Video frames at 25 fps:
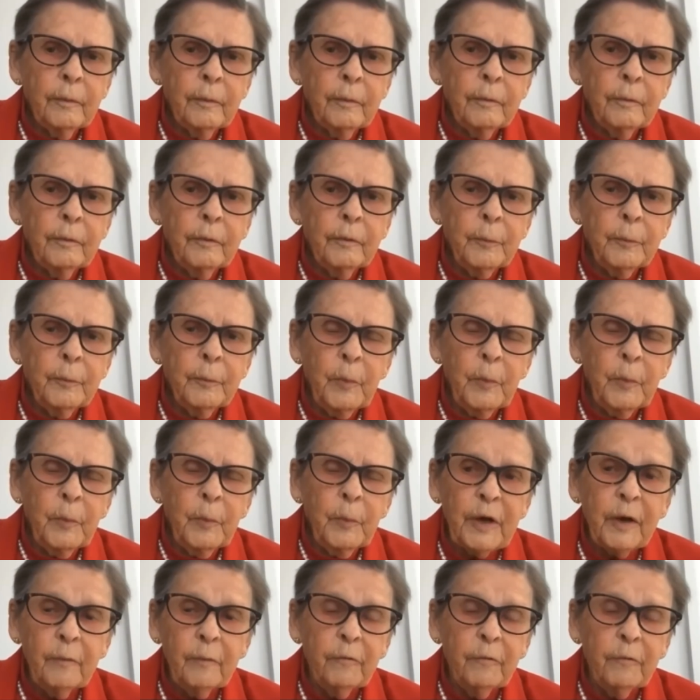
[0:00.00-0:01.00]
Good
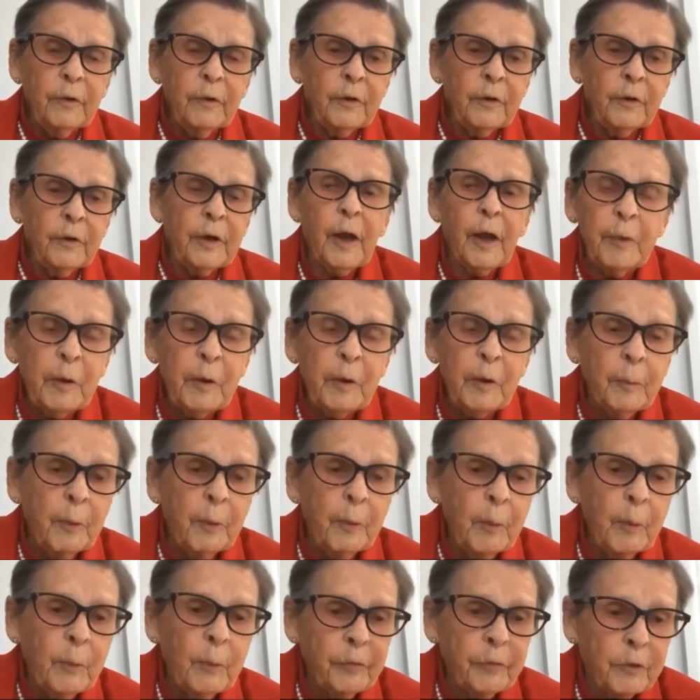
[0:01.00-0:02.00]
morning. I'm very happy to be
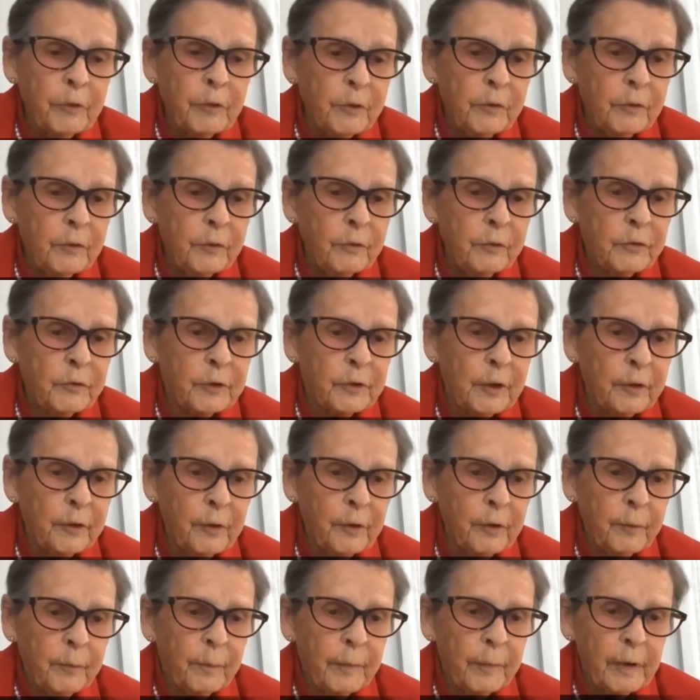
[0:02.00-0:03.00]
with you to
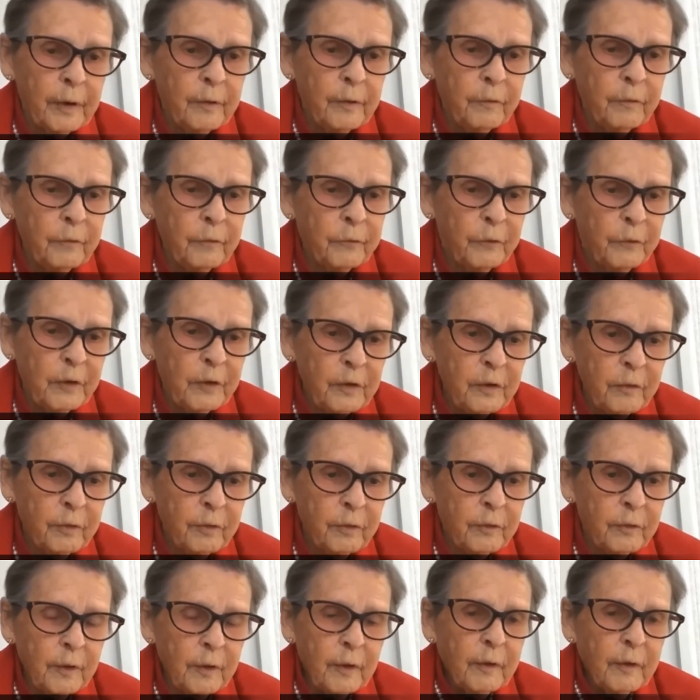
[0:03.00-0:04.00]
share my faith
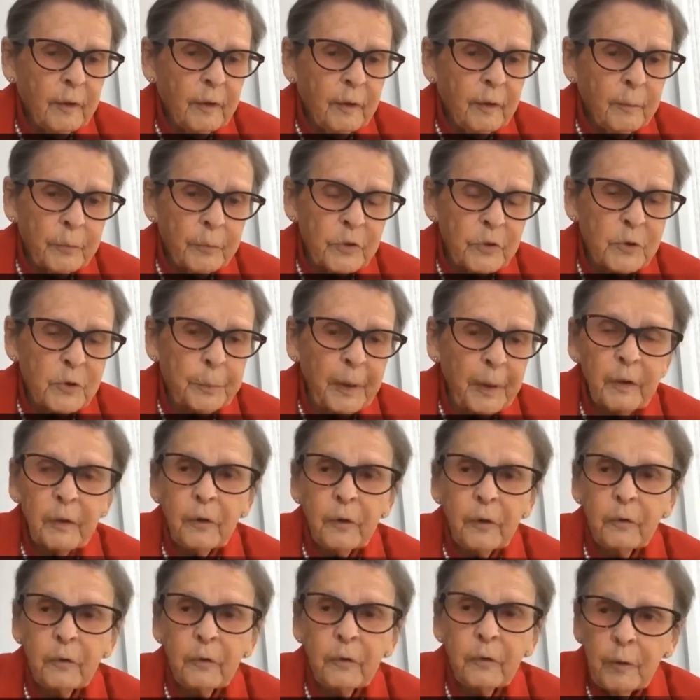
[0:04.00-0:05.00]

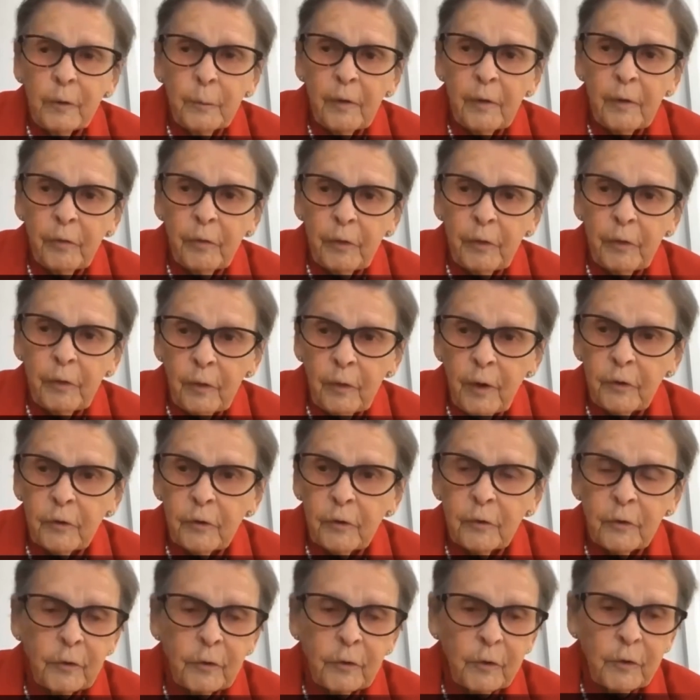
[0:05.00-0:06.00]
perspective and my
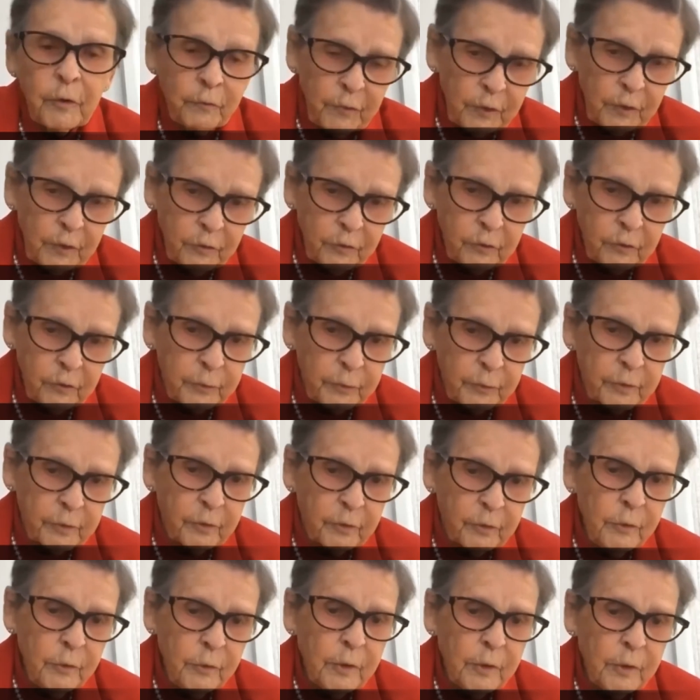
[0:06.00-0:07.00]
theological convictions with
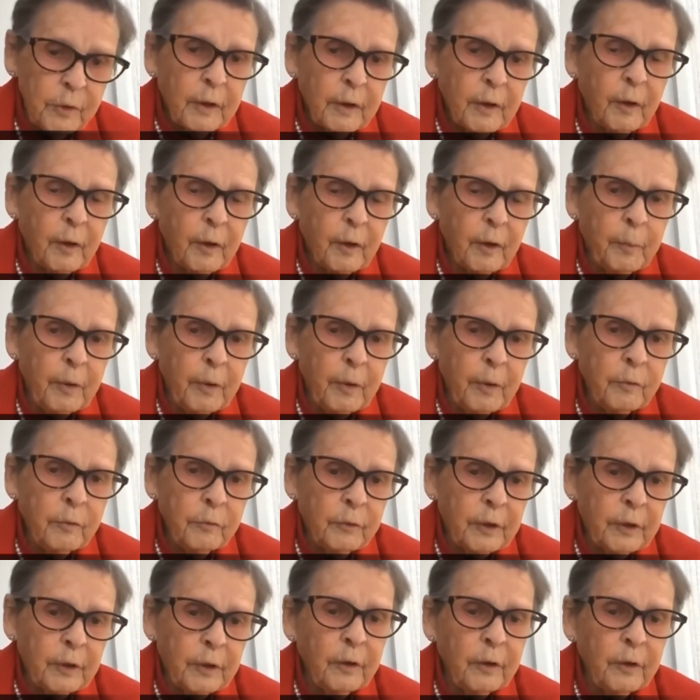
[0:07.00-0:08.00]
you about
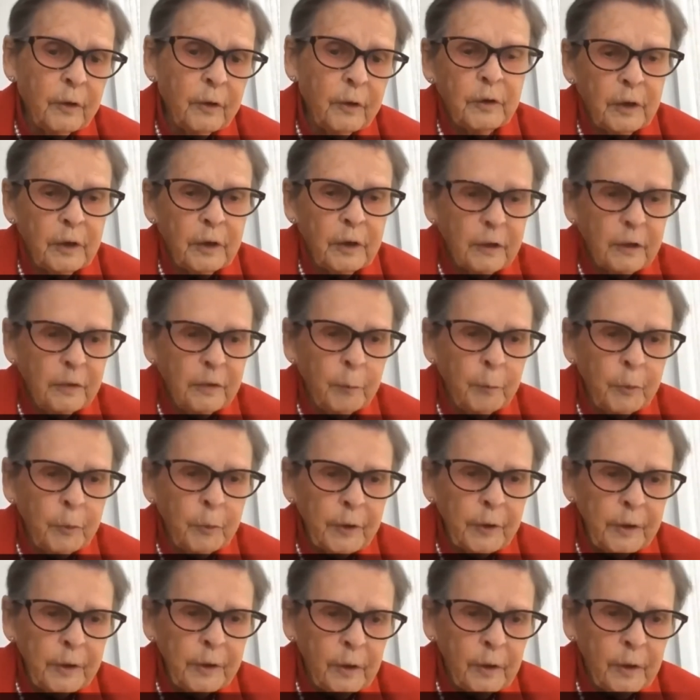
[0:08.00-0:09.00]
the guaranteed livable
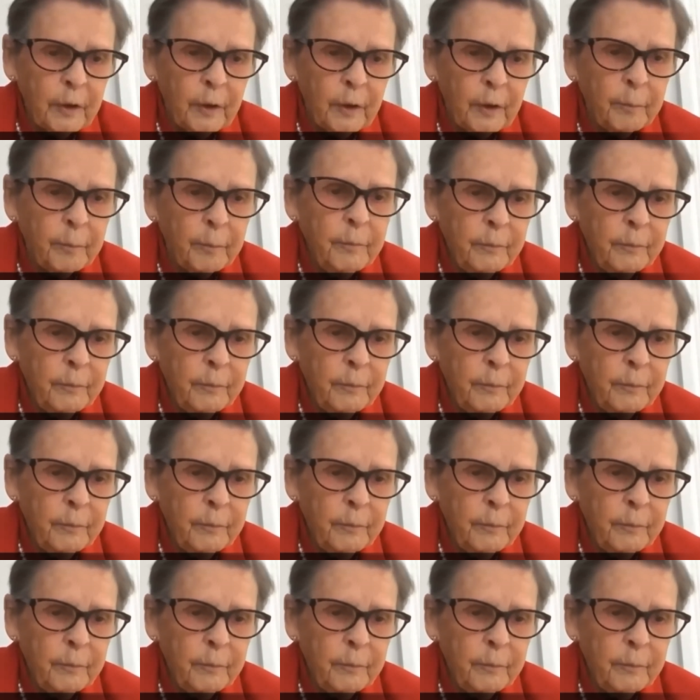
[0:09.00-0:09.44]
income.